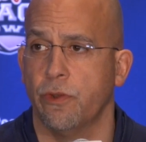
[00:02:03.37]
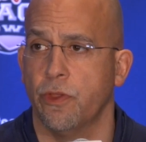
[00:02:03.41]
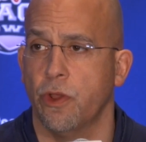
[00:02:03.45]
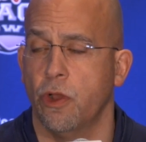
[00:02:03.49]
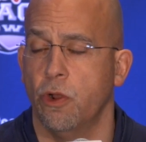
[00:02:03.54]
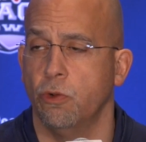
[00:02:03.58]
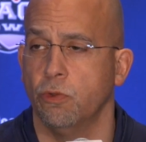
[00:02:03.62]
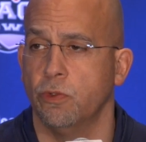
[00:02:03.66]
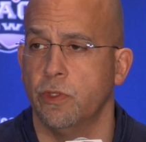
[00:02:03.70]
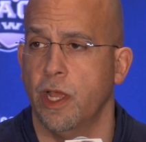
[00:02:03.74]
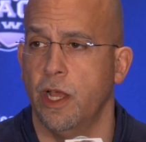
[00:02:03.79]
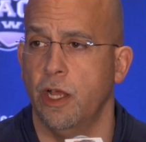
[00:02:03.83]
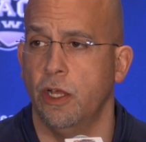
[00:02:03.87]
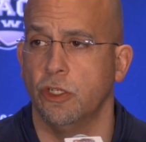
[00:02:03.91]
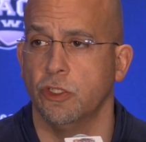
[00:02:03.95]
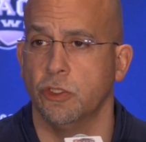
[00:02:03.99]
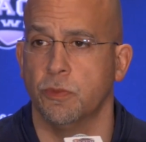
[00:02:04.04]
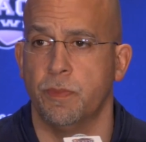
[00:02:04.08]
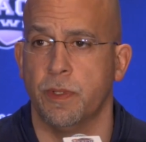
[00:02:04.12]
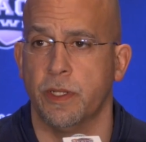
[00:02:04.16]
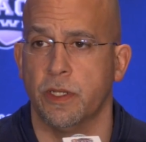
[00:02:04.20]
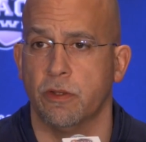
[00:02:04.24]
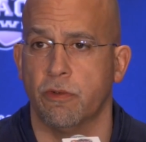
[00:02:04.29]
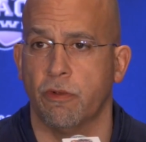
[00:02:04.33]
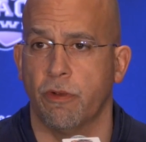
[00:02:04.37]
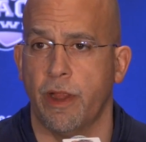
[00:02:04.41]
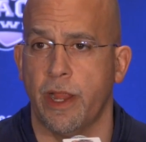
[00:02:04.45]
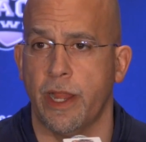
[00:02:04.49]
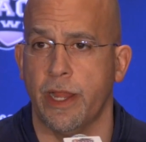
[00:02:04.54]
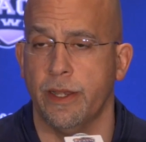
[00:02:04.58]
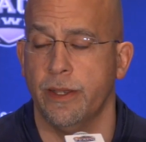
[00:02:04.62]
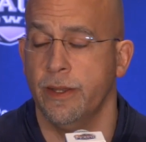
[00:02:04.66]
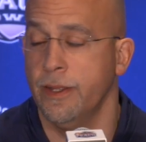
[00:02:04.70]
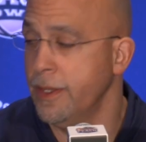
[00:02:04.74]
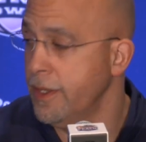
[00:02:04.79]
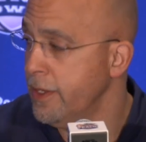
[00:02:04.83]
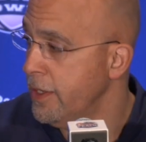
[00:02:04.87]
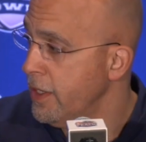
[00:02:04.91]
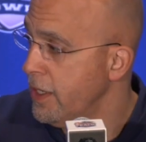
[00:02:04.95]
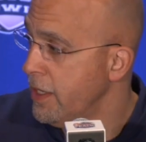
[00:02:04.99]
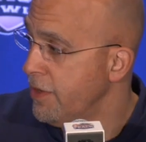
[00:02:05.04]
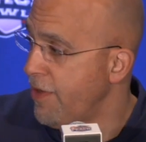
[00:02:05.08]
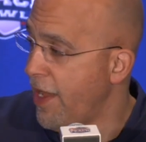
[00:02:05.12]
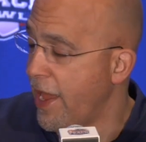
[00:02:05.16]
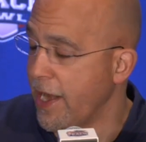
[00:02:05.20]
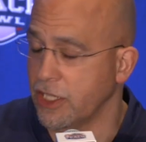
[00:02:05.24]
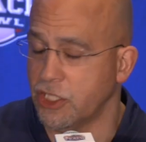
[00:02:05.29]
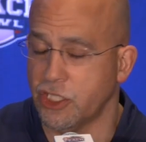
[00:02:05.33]
The hotel's been great.
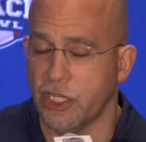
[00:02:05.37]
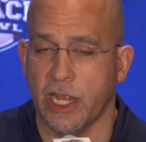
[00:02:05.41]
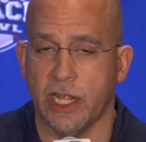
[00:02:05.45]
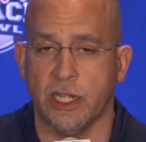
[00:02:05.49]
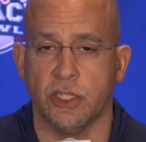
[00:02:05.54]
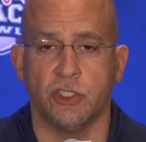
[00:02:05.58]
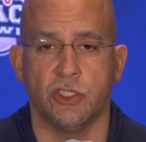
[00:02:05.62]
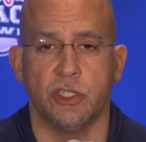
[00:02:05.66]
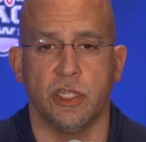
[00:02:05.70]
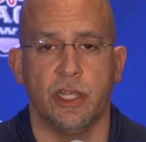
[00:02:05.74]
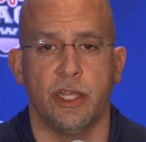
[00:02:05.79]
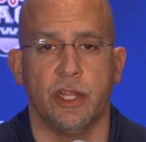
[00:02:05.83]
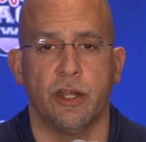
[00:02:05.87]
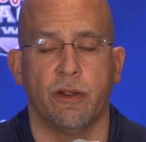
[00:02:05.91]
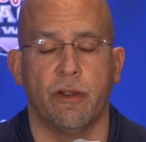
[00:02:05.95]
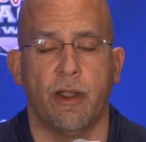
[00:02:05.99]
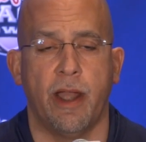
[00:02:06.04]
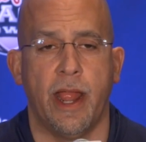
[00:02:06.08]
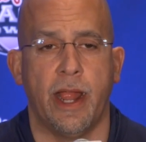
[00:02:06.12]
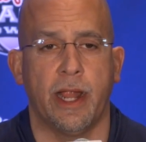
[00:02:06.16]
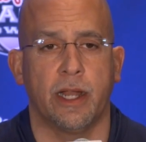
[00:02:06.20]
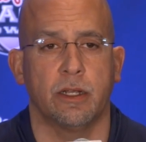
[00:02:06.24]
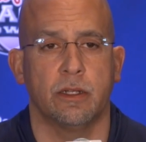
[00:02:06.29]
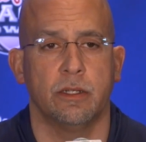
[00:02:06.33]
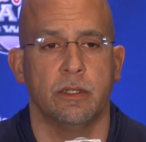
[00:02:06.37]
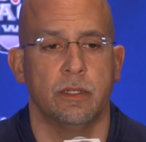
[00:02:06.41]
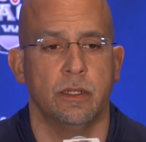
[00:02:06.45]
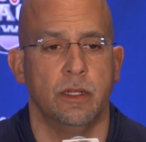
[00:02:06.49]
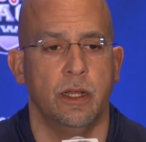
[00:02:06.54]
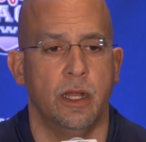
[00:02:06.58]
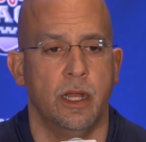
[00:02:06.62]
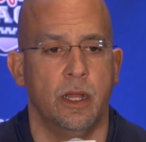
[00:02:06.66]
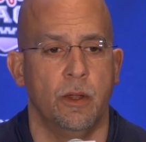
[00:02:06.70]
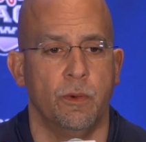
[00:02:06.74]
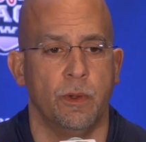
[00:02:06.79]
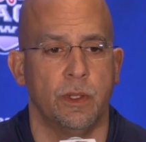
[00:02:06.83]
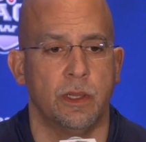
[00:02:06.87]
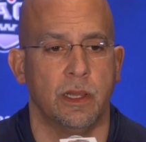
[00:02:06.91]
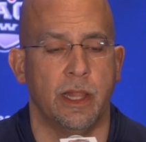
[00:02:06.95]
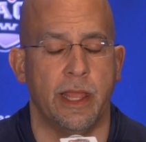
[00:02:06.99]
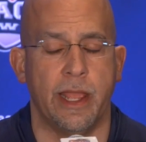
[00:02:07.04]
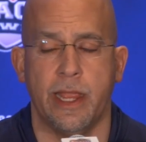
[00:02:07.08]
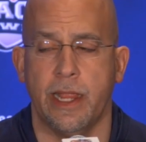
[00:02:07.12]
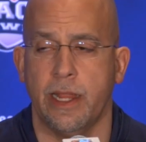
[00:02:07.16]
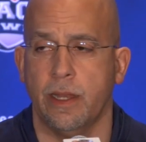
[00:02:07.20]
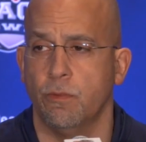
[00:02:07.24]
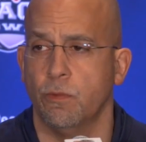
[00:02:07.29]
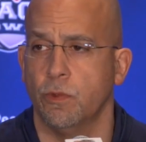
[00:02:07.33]
I've had a chance to interact uh, with
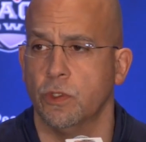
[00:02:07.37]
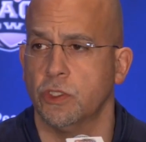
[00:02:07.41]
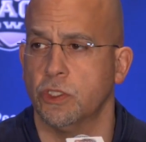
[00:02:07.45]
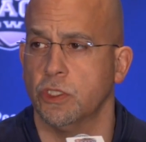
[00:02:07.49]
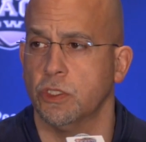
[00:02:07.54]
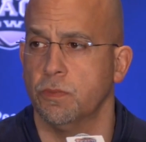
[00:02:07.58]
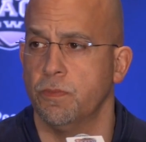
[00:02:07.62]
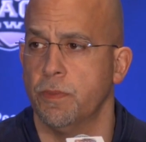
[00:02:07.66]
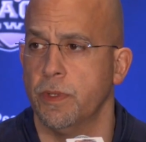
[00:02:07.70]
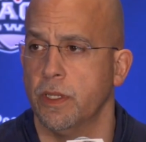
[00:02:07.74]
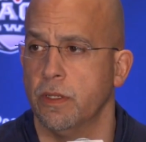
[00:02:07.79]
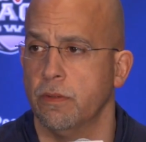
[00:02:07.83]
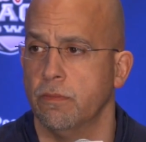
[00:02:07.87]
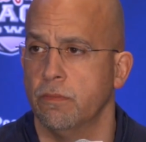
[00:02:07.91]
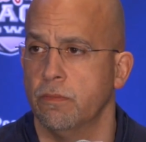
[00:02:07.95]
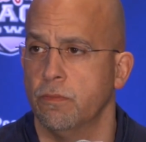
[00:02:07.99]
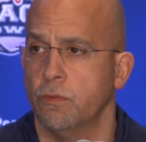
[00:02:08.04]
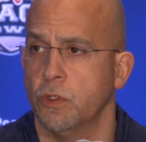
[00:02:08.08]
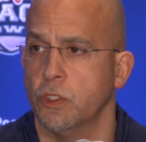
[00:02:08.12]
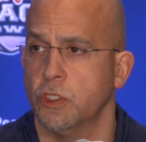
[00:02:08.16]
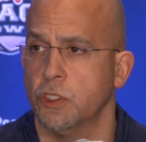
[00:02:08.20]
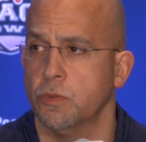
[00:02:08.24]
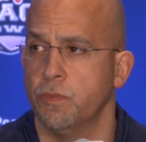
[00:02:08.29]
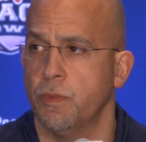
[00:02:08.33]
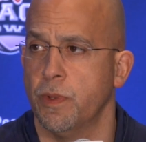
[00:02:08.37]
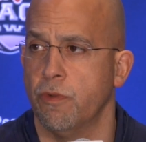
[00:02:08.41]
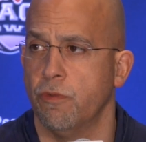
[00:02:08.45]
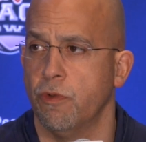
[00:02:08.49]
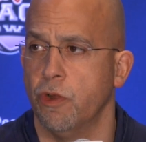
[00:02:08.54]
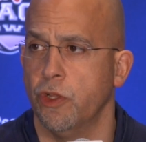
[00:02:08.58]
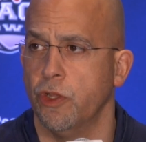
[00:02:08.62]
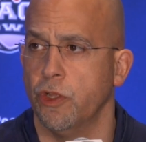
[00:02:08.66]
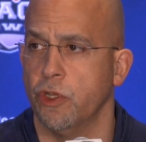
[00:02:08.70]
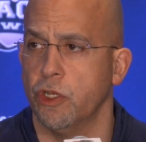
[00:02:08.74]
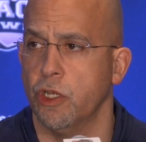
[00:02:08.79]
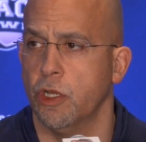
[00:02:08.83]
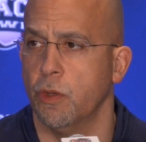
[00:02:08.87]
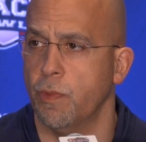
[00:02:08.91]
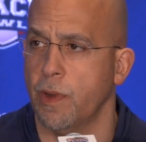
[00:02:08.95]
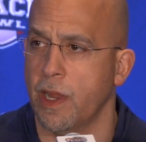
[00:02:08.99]
Lane, which has been which has been really good.